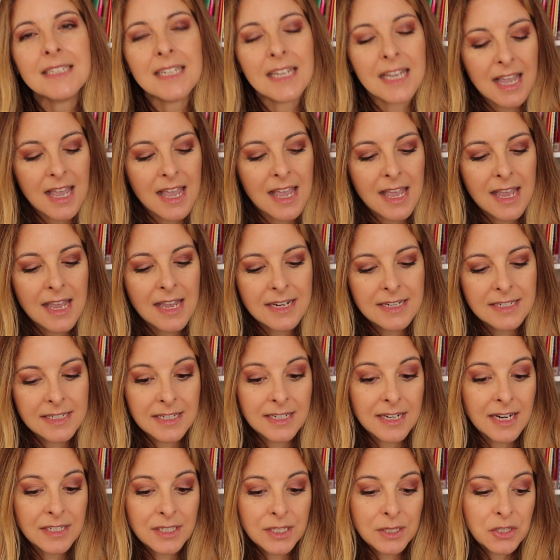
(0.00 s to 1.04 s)
And
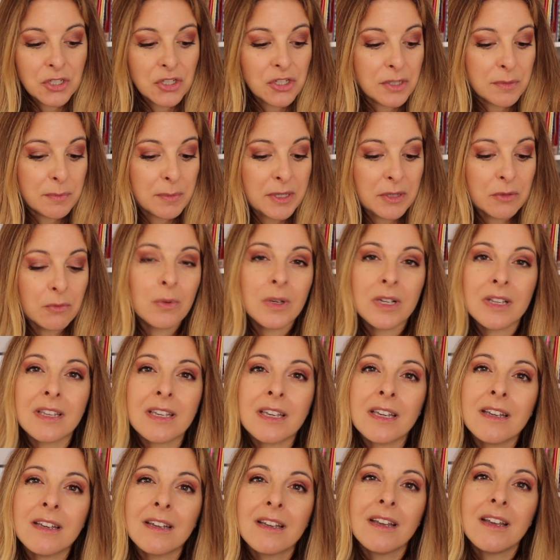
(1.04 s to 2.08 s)
it has just been
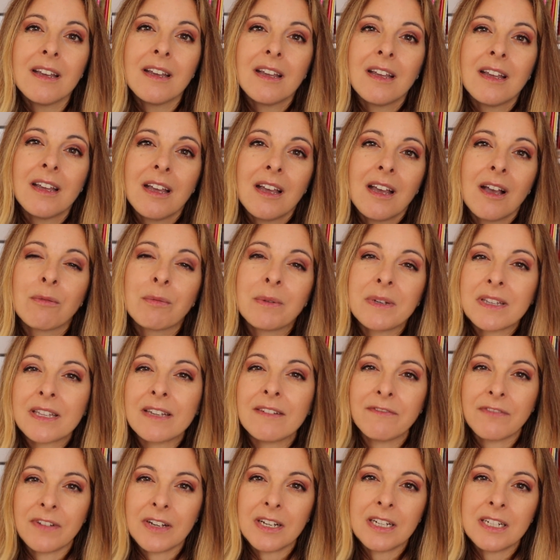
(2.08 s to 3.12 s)
a really
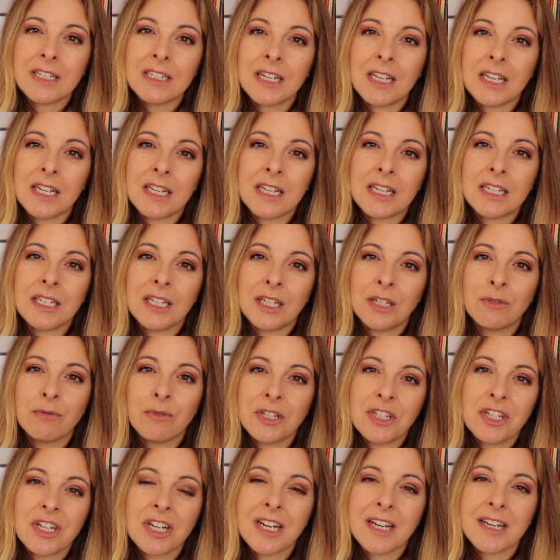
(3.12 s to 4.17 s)
fun and
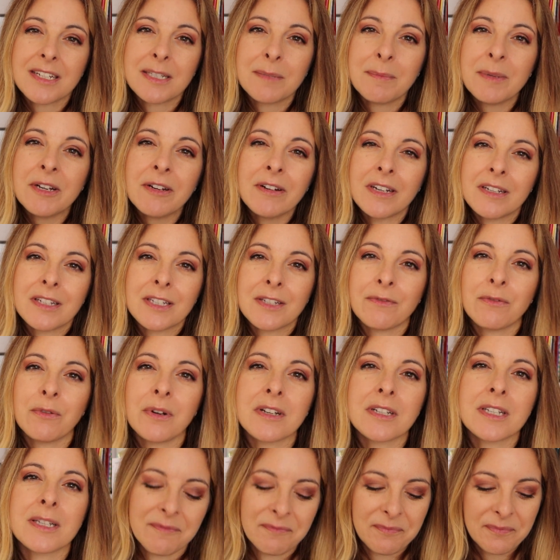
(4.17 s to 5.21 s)
enriching experience for
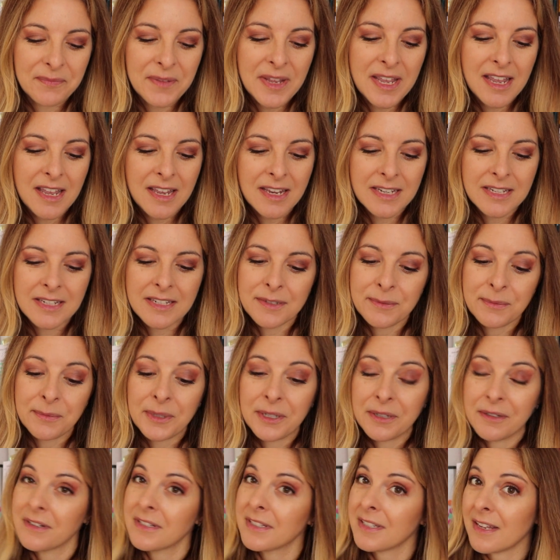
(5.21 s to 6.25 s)
us. And
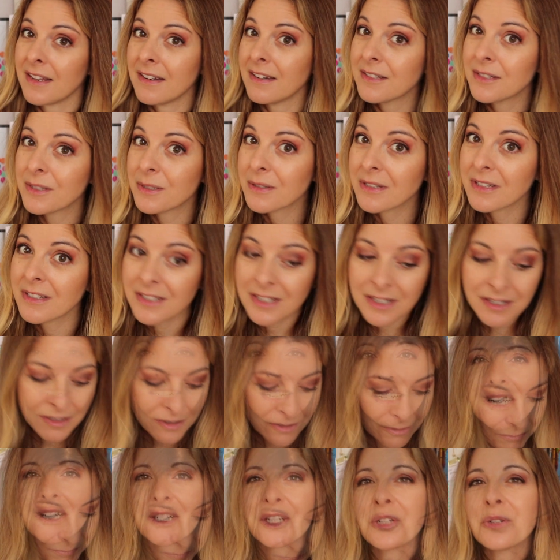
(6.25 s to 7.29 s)
we are excited to
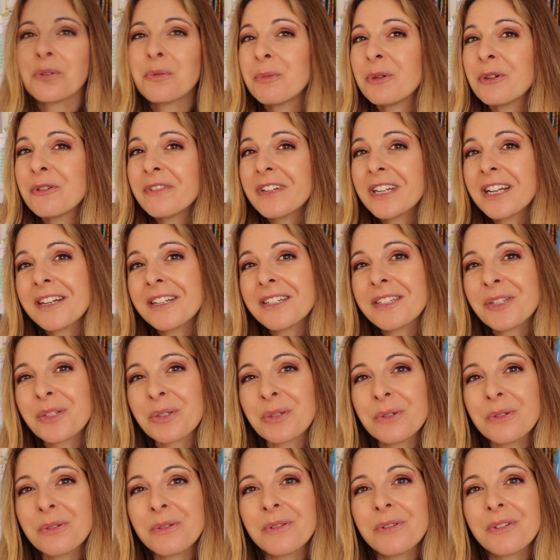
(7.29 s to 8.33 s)
continue. So moving on
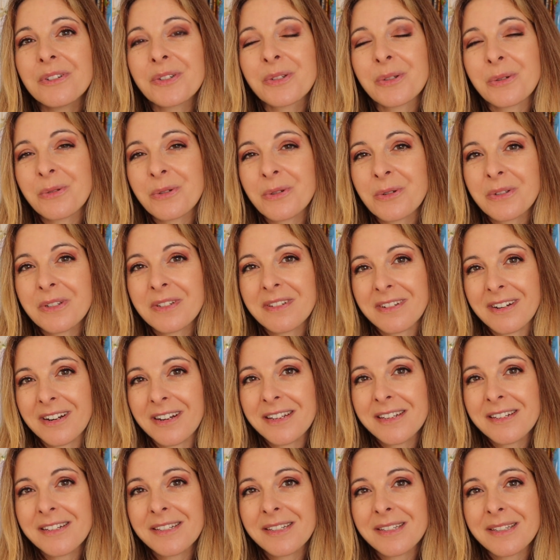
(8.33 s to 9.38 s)
to social
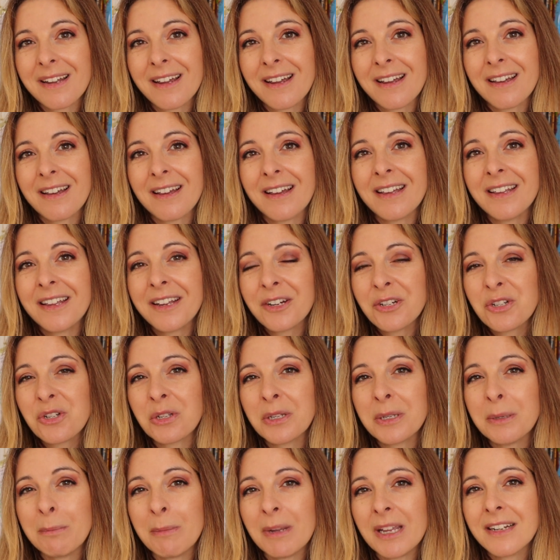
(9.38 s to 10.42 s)
studies, I
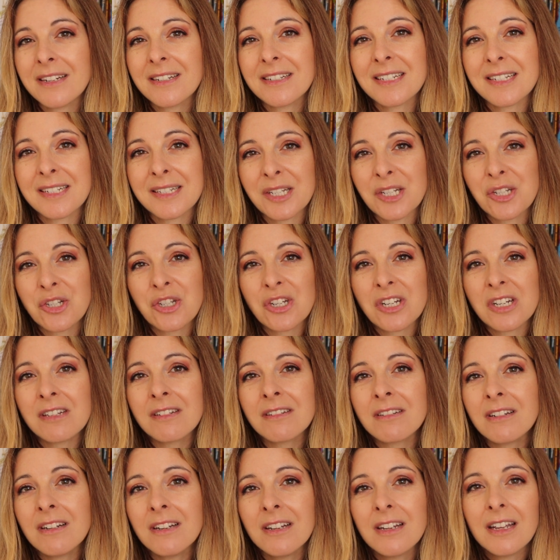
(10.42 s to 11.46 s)
actually made a
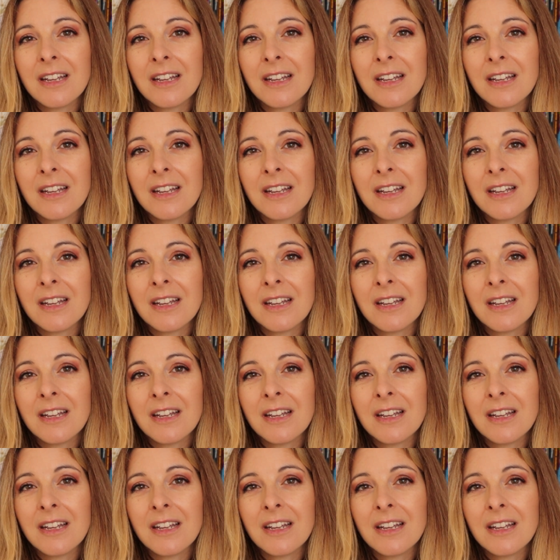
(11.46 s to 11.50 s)
decision